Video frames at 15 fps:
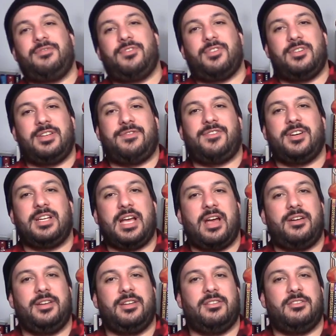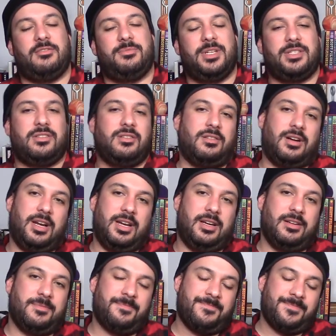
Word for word: for downing you, Mr. Gray.